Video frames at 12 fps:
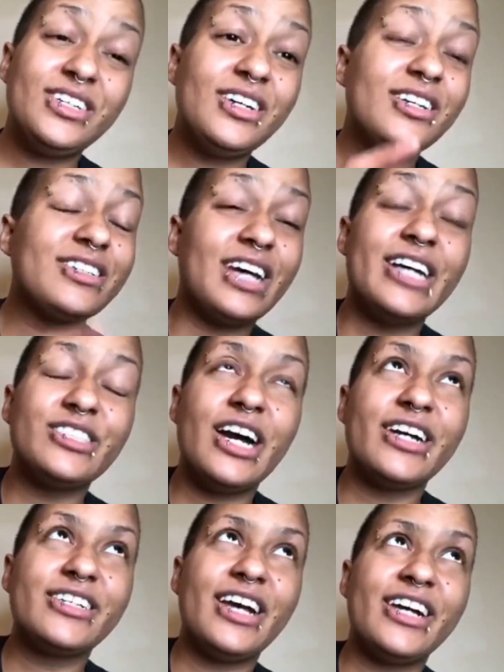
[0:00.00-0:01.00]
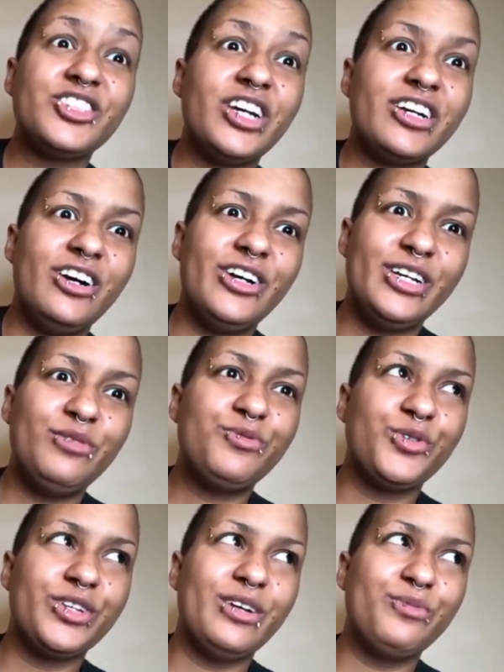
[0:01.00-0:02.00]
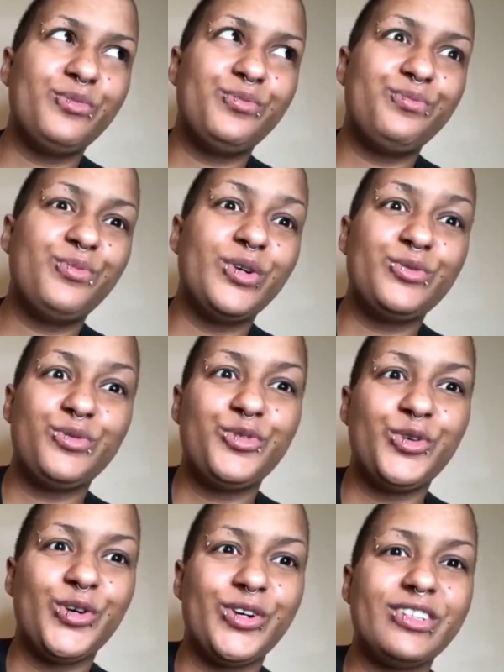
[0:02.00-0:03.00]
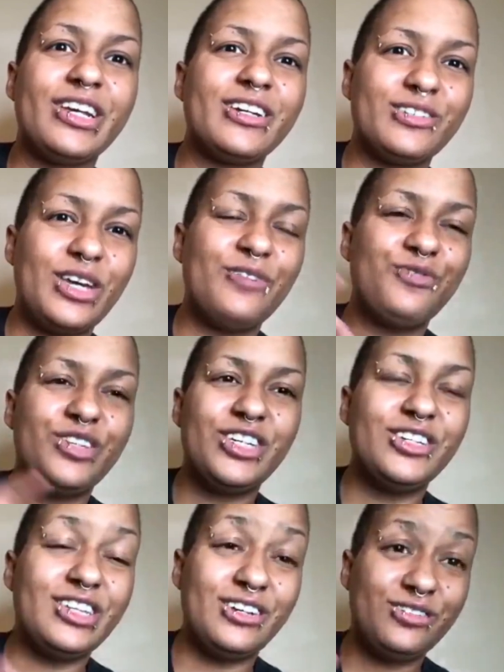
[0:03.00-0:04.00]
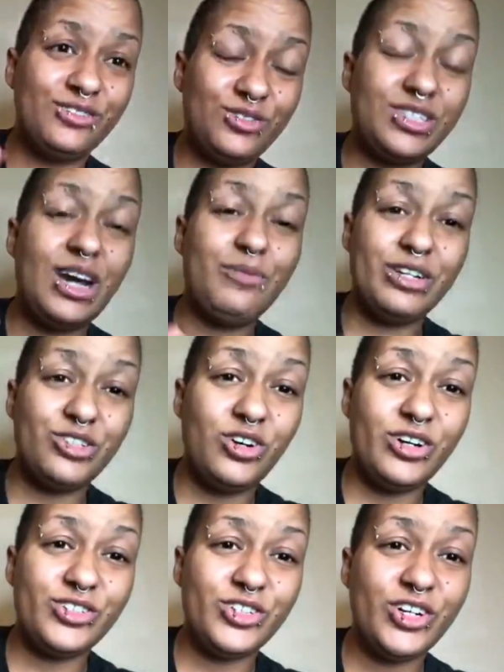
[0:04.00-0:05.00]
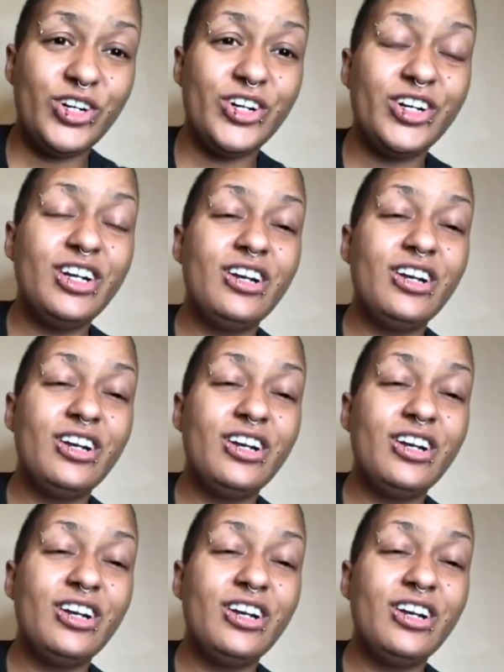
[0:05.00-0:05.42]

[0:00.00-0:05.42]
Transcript: Because I got hate for that once before. Like that video, that time I talked to her.